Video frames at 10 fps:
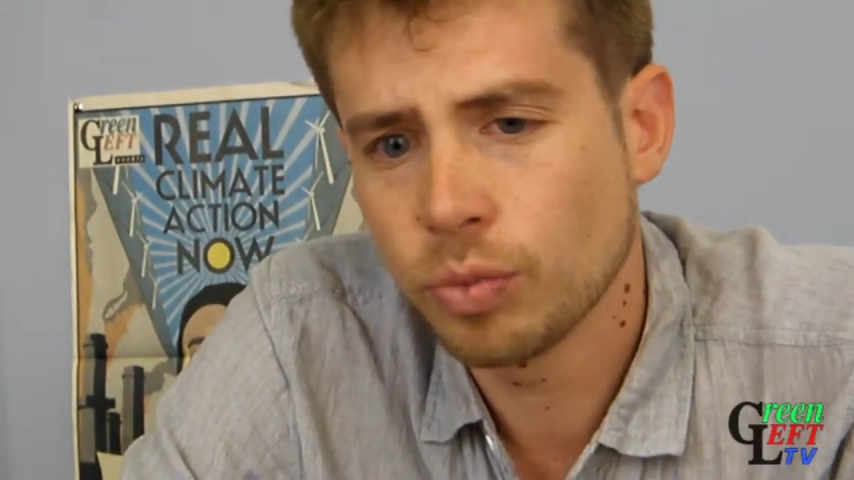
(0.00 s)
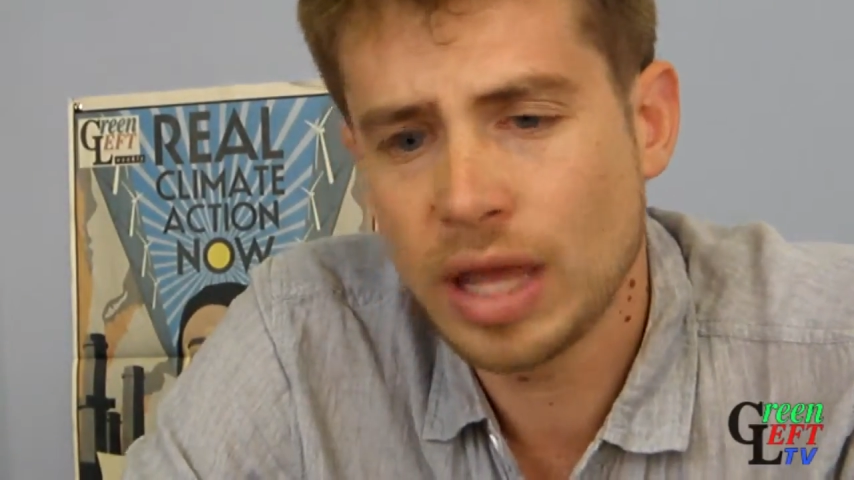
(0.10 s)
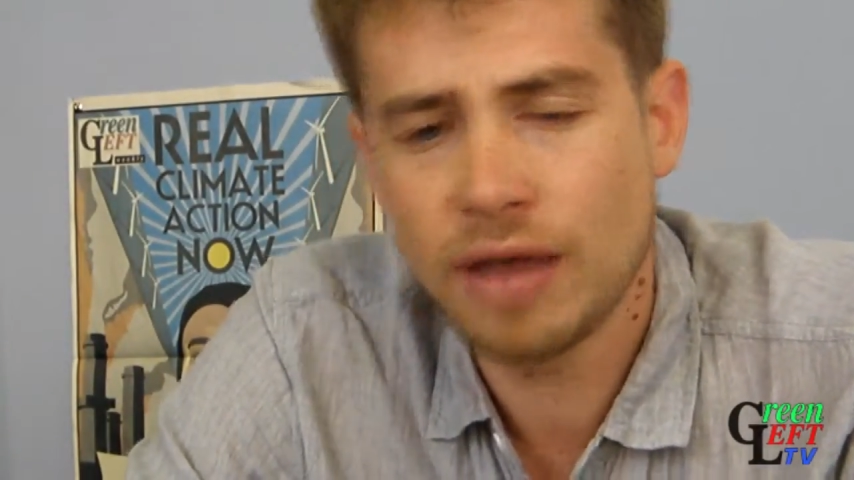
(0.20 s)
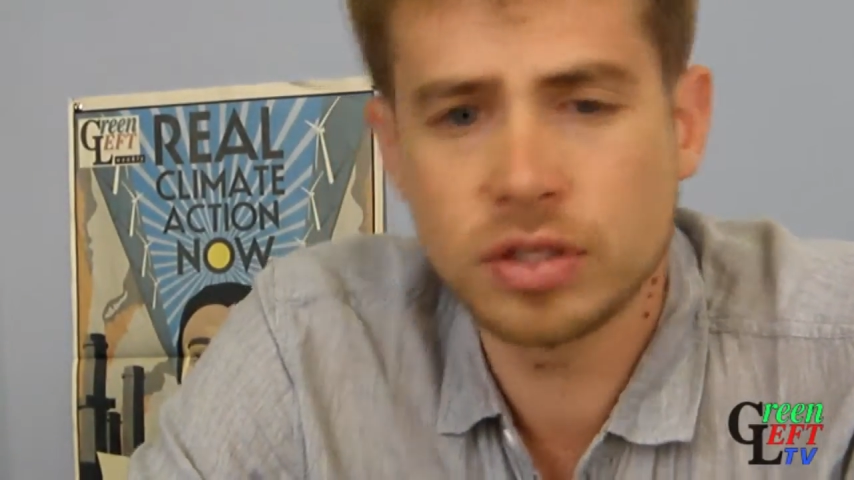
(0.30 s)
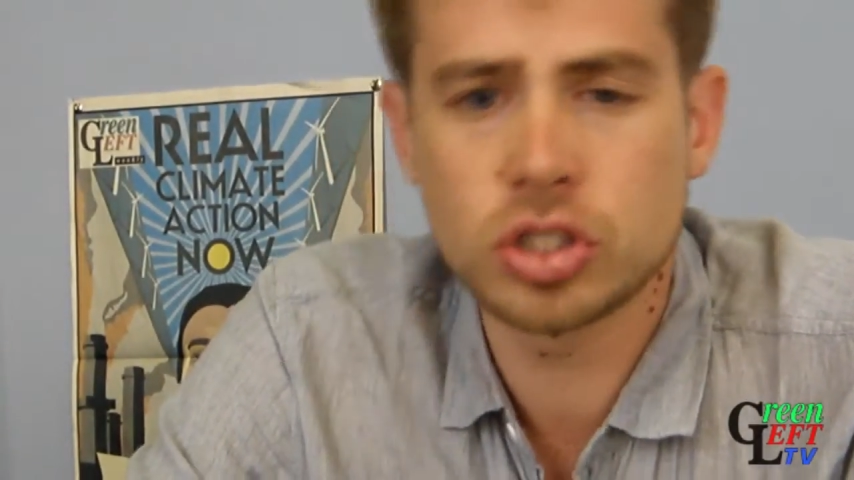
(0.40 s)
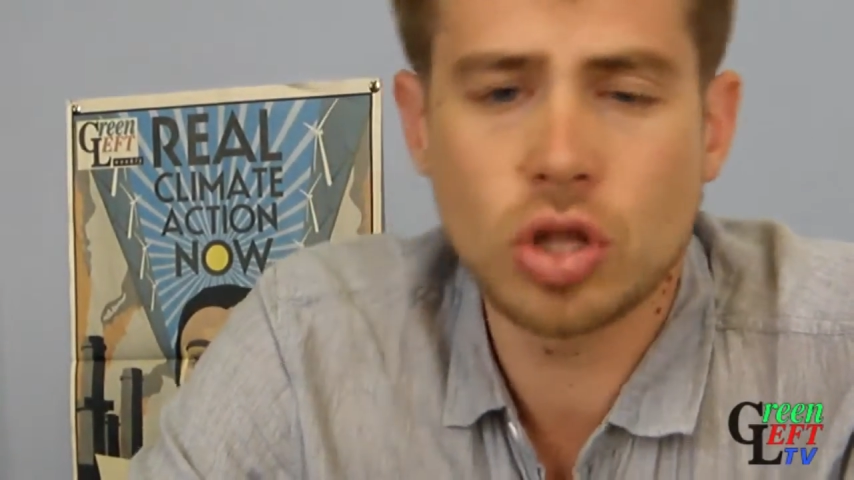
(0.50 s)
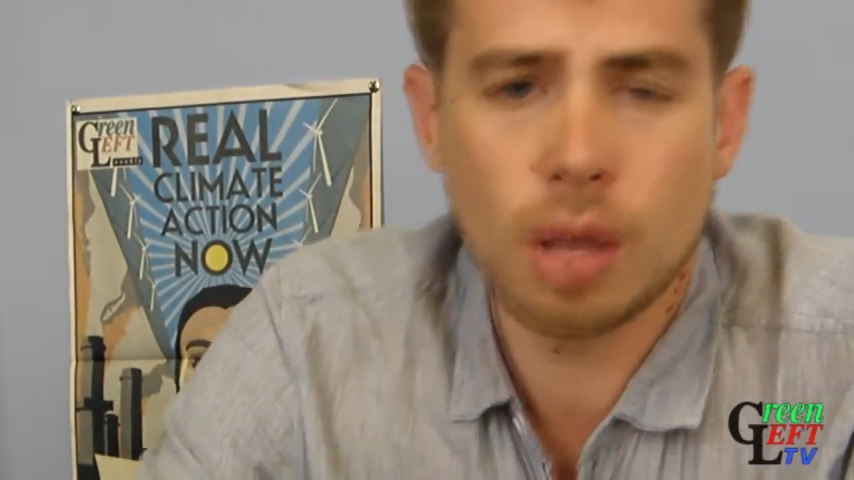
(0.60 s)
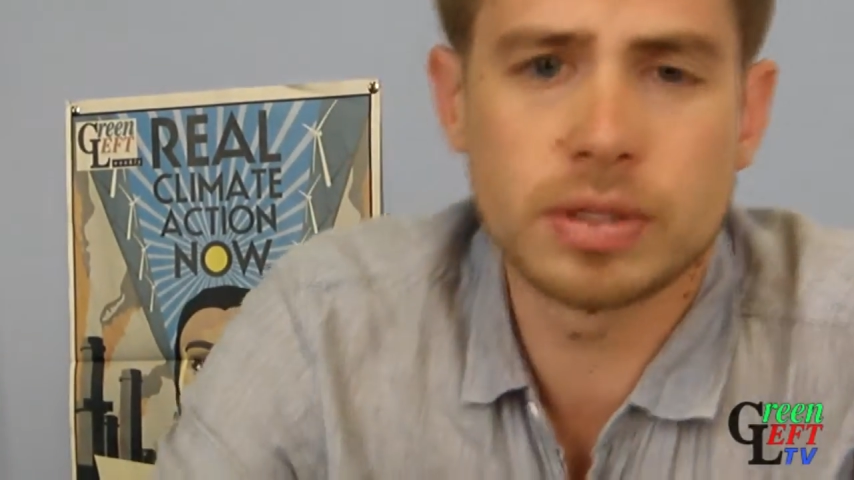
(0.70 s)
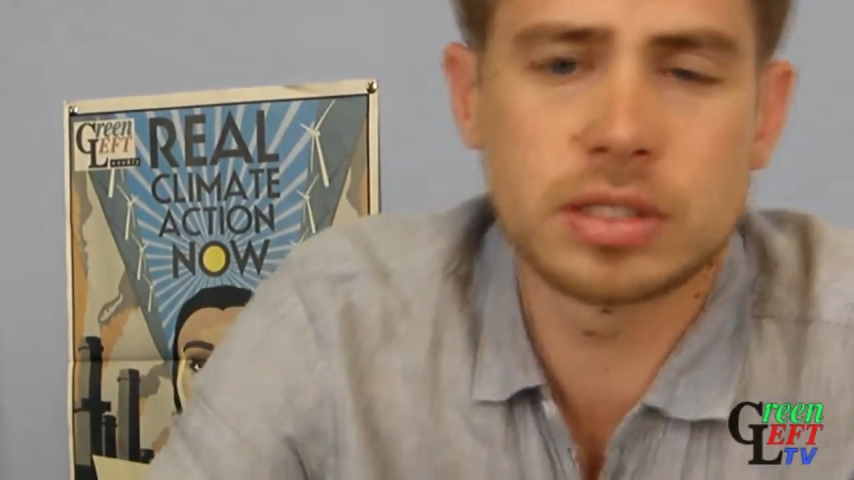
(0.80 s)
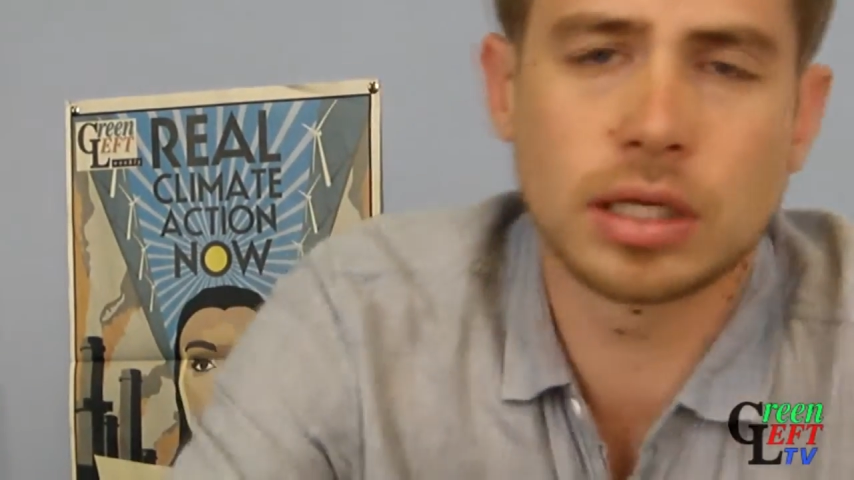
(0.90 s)
we have to
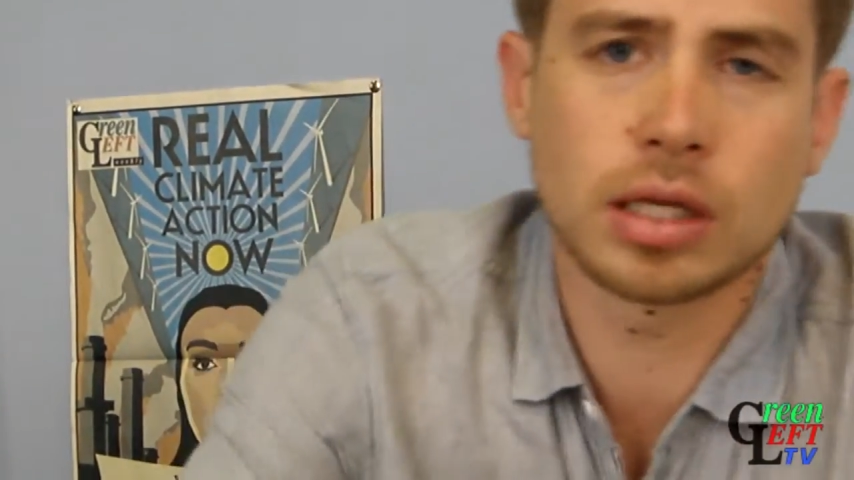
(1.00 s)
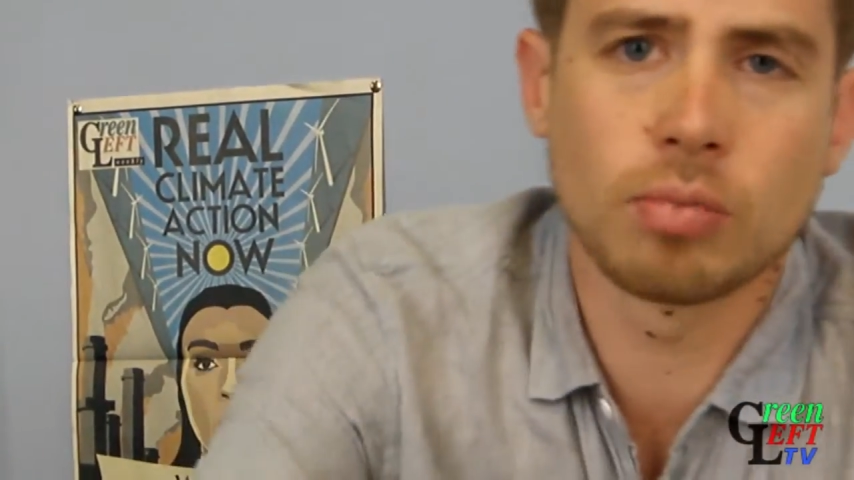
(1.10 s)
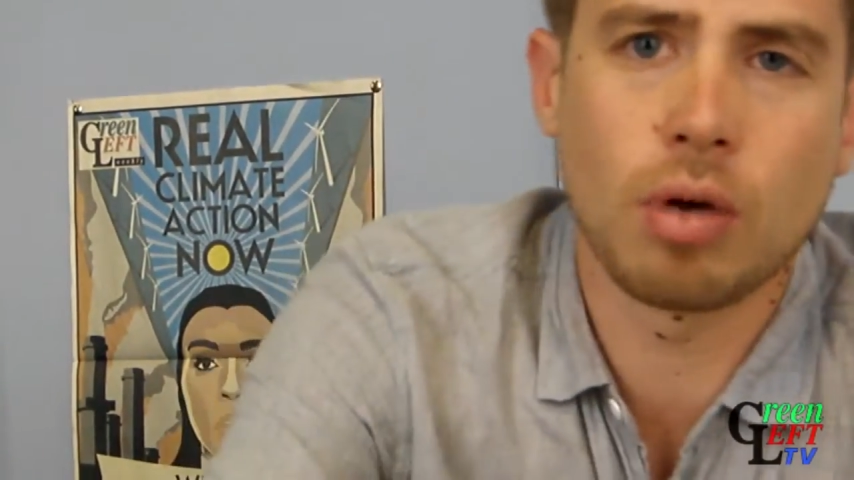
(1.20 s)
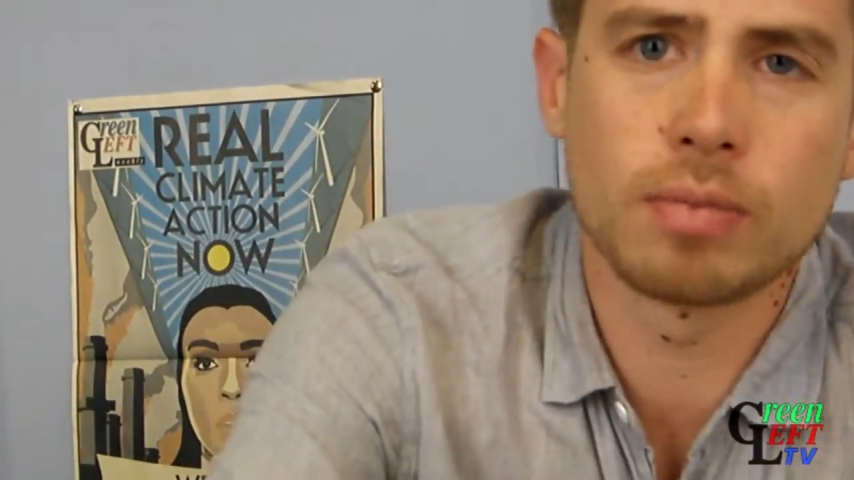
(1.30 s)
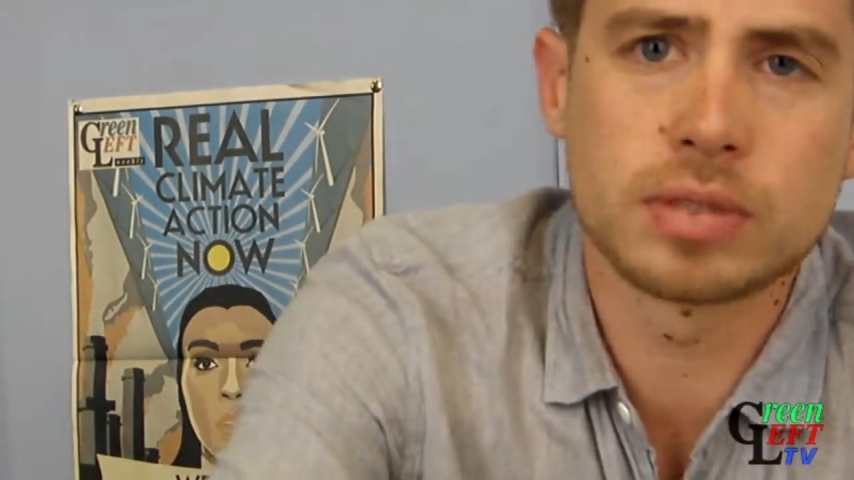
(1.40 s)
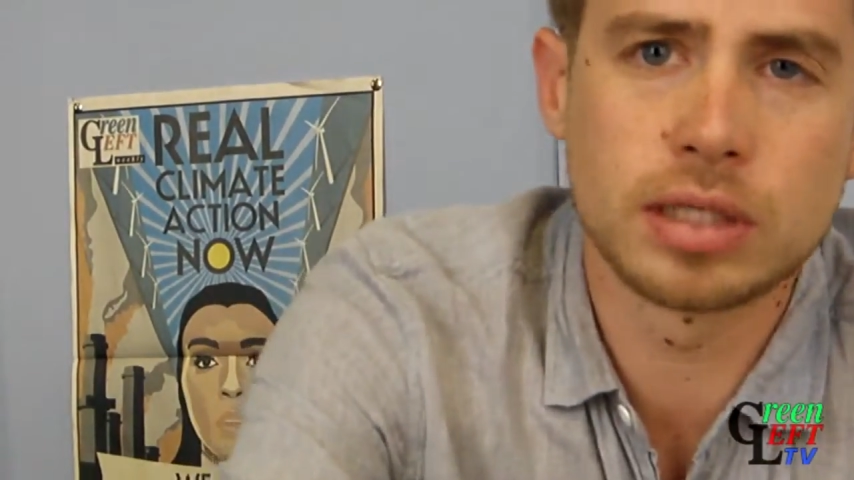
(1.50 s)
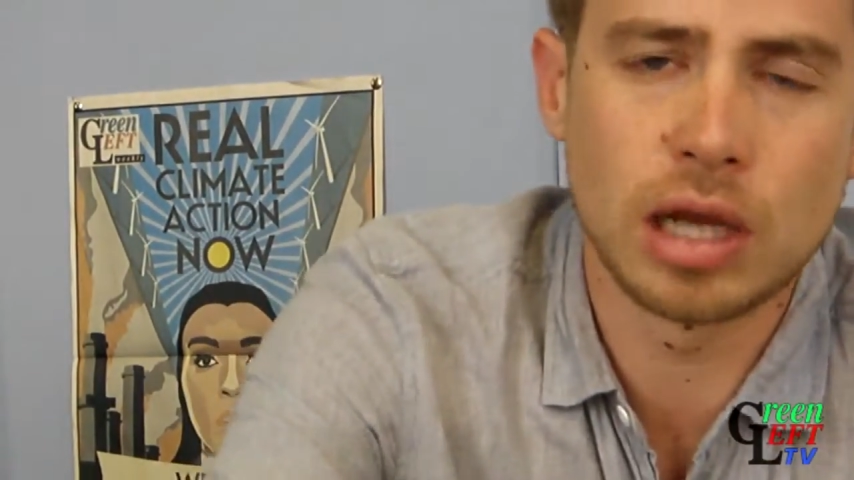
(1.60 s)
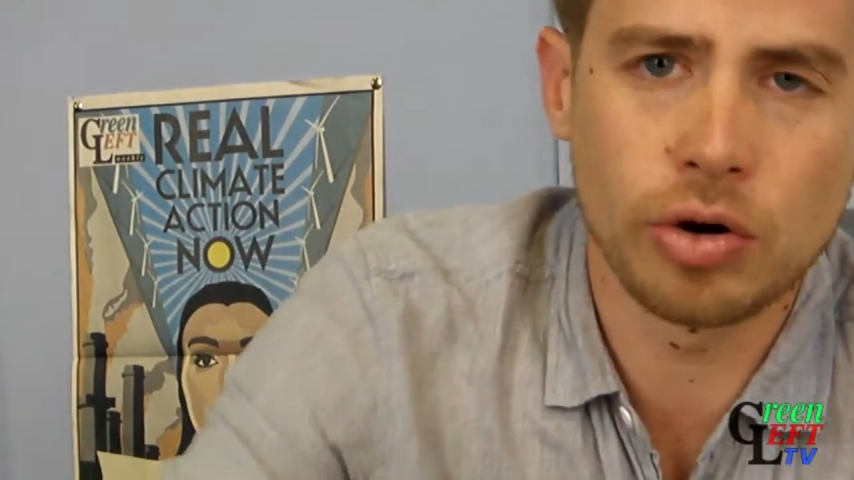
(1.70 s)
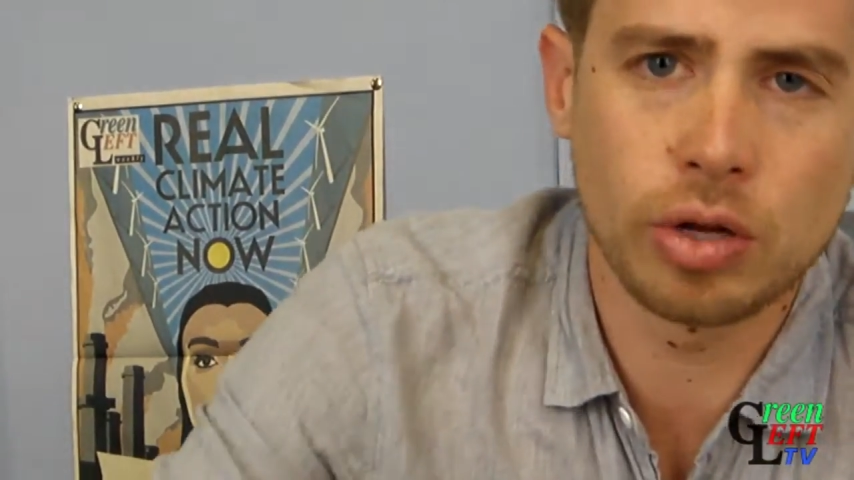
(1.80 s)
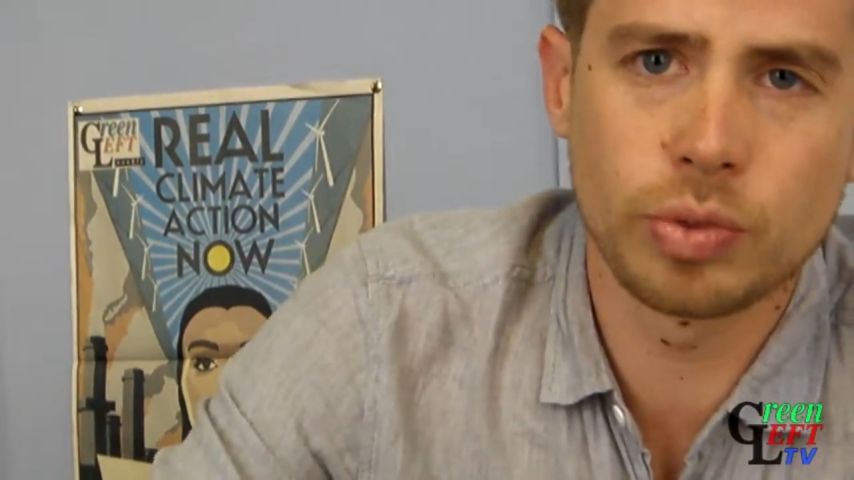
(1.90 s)
stop this ticking bomb scenario.